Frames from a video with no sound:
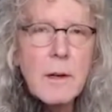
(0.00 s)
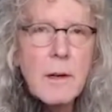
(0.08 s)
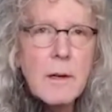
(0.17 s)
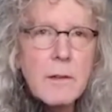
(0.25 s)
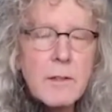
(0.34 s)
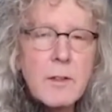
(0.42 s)

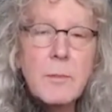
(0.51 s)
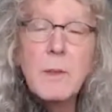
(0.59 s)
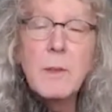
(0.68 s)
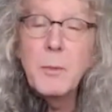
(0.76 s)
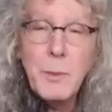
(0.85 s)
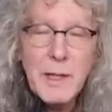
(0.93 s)

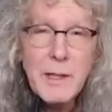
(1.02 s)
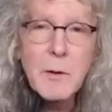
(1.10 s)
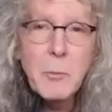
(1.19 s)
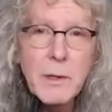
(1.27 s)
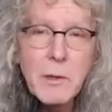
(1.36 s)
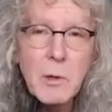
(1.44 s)
Speaking of
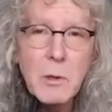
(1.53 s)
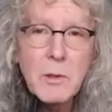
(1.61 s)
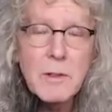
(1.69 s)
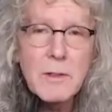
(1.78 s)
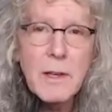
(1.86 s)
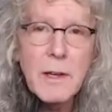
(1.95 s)
bread and
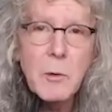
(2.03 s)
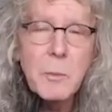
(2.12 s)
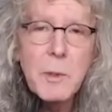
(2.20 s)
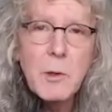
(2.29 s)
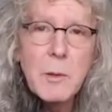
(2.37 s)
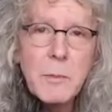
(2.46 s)
roses, I would
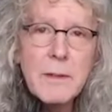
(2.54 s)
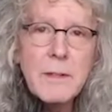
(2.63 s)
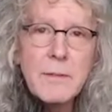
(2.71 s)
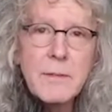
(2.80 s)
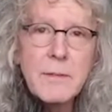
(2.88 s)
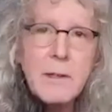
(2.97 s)
be remiss
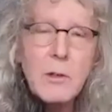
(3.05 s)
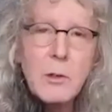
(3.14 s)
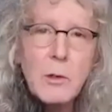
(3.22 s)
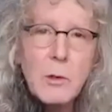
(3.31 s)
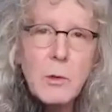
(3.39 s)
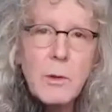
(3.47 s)
if I didn't
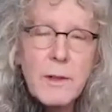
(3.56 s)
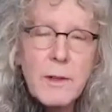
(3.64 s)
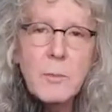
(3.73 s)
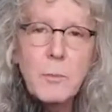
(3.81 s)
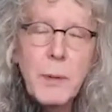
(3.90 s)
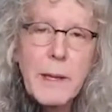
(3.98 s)
do
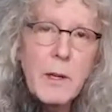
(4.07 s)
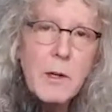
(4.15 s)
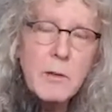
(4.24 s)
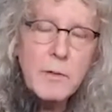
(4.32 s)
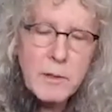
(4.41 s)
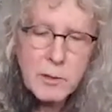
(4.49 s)
this pair
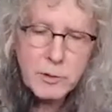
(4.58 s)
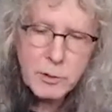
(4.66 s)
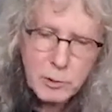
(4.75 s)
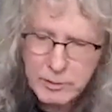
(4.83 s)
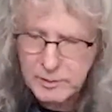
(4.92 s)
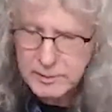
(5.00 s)
of little
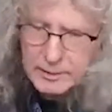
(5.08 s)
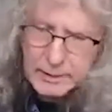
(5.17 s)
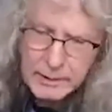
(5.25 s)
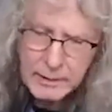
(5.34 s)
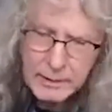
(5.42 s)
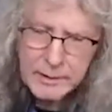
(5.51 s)
tunes
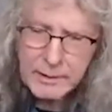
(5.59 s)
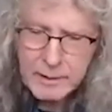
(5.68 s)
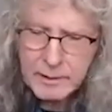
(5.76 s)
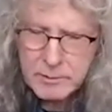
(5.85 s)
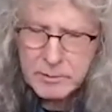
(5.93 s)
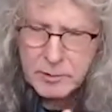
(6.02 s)
that
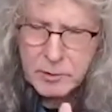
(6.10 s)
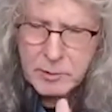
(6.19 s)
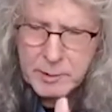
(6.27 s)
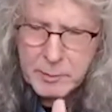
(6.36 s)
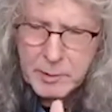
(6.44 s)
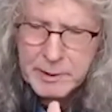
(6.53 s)
excuse me,
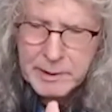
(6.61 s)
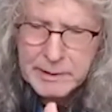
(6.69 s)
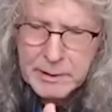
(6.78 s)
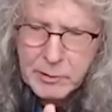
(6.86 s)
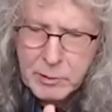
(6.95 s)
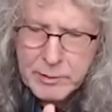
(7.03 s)
I'm going to make a
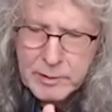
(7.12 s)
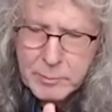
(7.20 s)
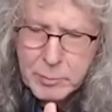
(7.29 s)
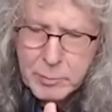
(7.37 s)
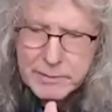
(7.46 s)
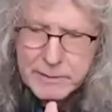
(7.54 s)
loud noise here
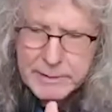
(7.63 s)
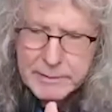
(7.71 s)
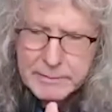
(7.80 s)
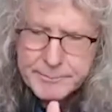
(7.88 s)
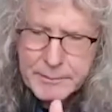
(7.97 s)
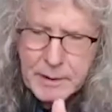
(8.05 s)
briefly,
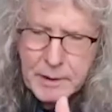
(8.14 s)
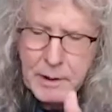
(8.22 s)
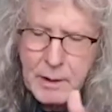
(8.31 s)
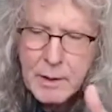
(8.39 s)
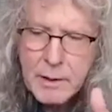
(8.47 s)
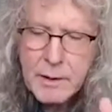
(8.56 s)

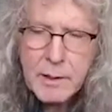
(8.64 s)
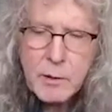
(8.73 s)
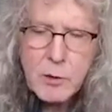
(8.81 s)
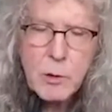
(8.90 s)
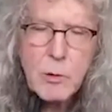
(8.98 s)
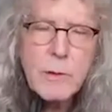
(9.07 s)
that I
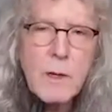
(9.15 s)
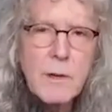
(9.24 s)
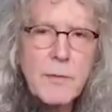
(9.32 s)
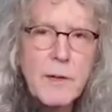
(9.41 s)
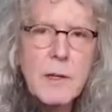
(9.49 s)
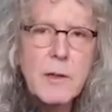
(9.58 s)
do
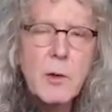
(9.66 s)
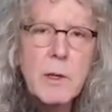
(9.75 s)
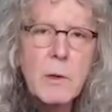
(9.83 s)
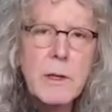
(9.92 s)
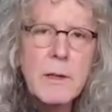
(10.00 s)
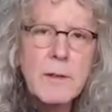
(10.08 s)
fairly
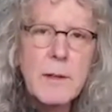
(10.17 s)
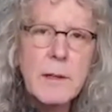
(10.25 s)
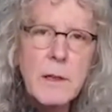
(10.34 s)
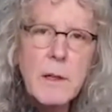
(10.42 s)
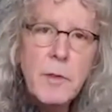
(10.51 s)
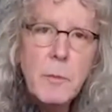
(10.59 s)
frequently because I
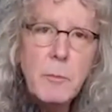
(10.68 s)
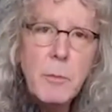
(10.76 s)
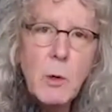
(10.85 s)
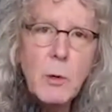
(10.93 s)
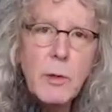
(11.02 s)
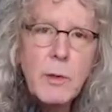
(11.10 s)
love them
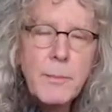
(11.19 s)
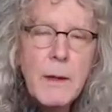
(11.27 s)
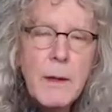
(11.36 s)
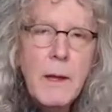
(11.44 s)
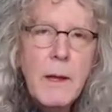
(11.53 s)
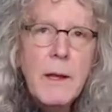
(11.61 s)
both.
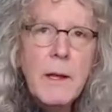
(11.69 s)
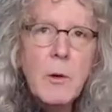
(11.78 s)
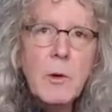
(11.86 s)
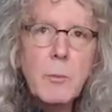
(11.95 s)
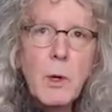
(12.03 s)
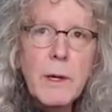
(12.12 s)
It
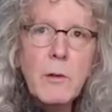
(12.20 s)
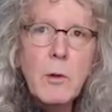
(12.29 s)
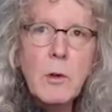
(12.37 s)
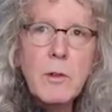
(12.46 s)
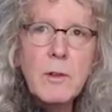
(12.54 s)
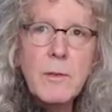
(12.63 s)
was a Bread and
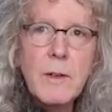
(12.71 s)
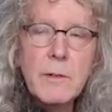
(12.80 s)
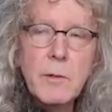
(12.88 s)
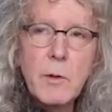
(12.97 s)
Roses festival.